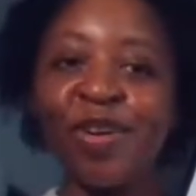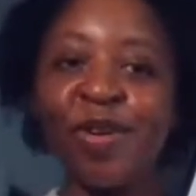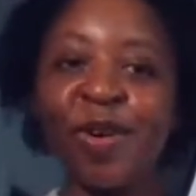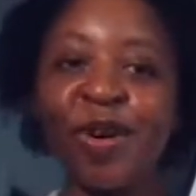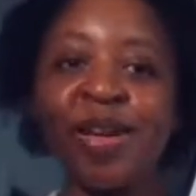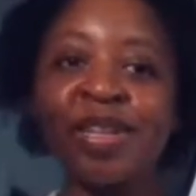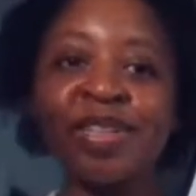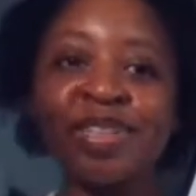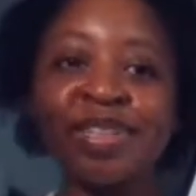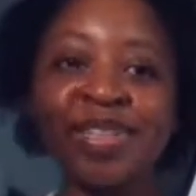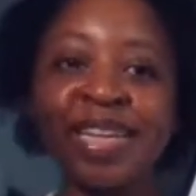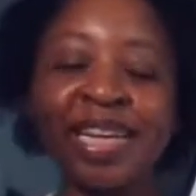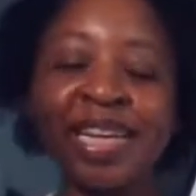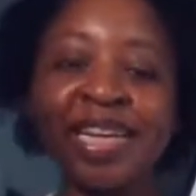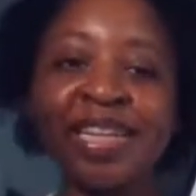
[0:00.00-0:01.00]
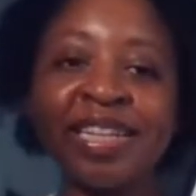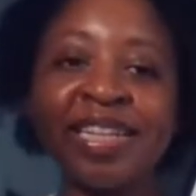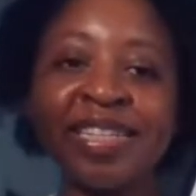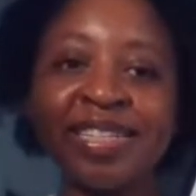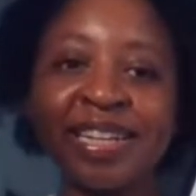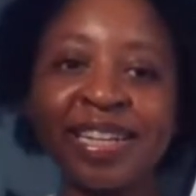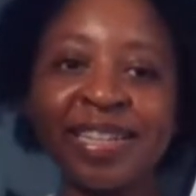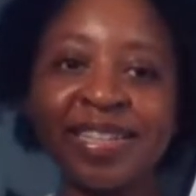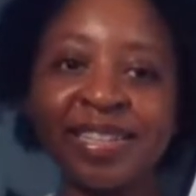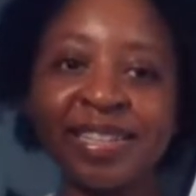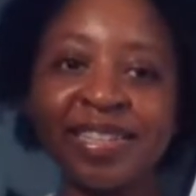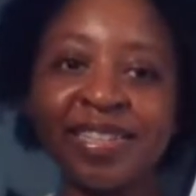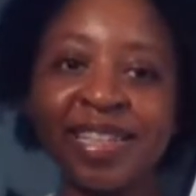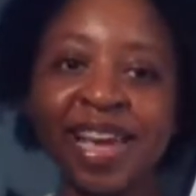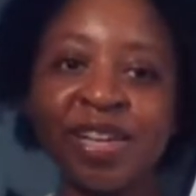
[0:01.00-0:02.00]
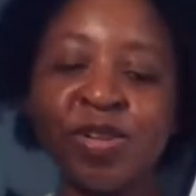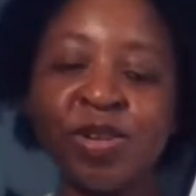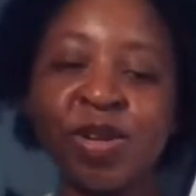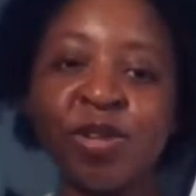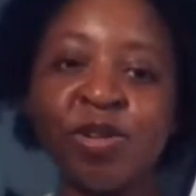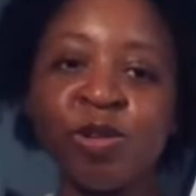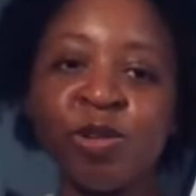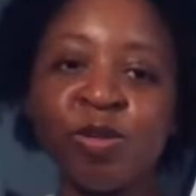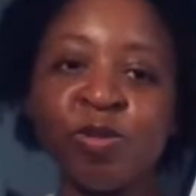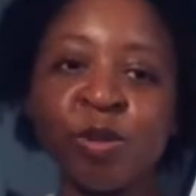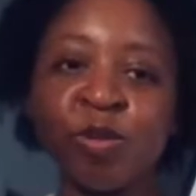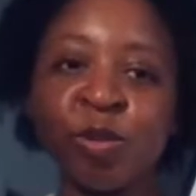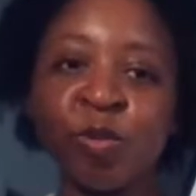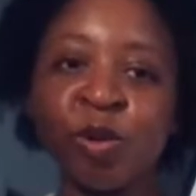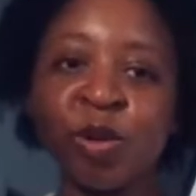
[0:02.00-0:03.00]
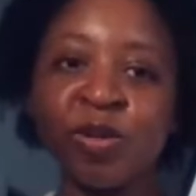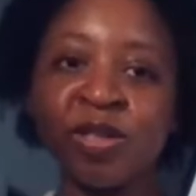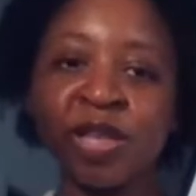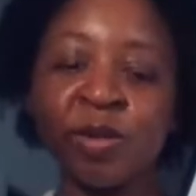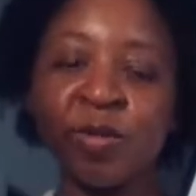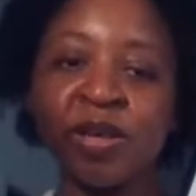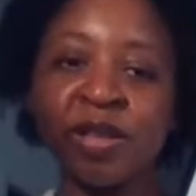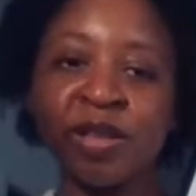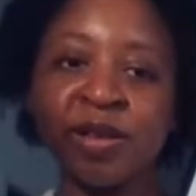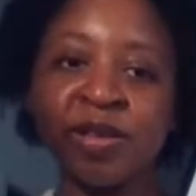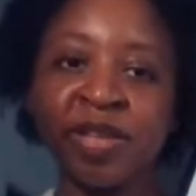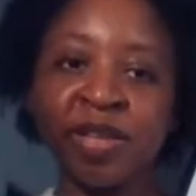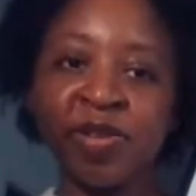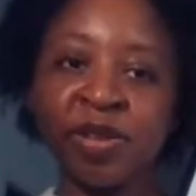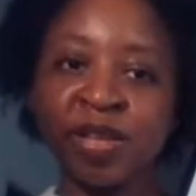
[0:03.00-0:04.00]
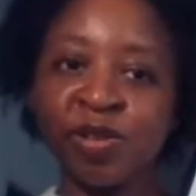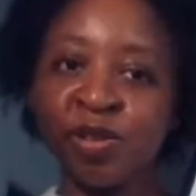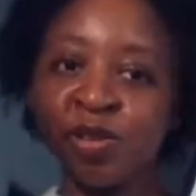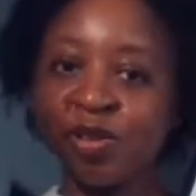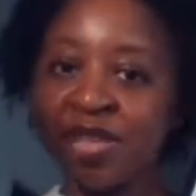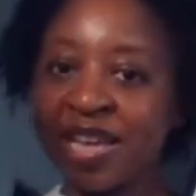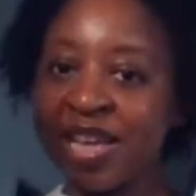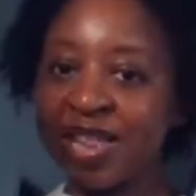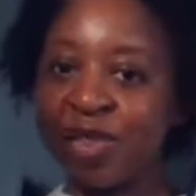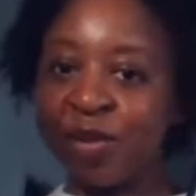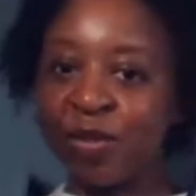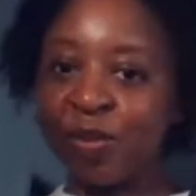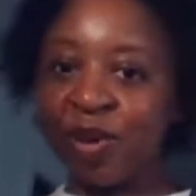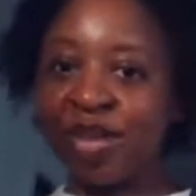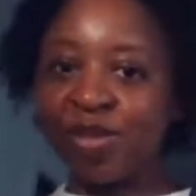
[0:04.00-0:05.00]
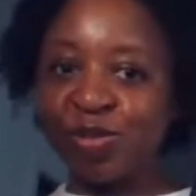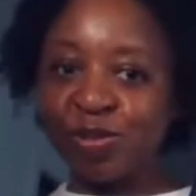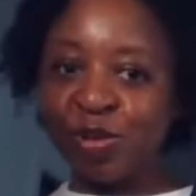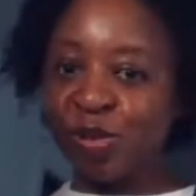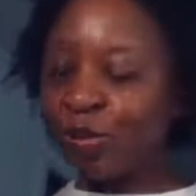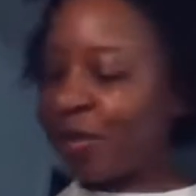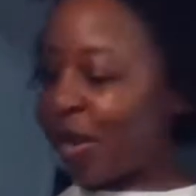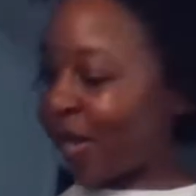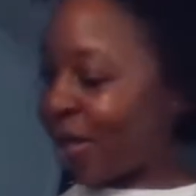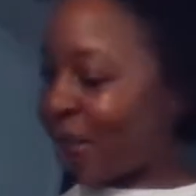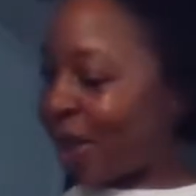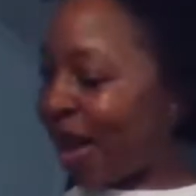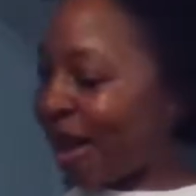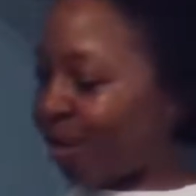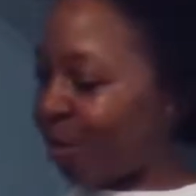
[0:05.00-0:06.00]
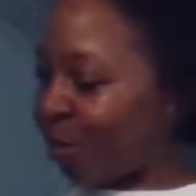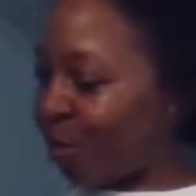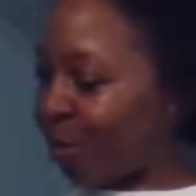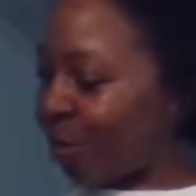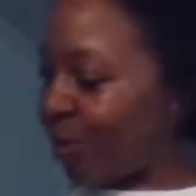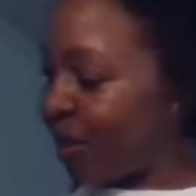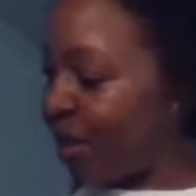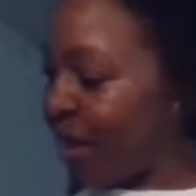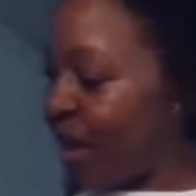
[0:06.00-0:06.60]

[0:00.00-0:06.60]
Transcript: on 10 sentences that you can use from the words that we learned that you can use in the restroom, in the bathroom.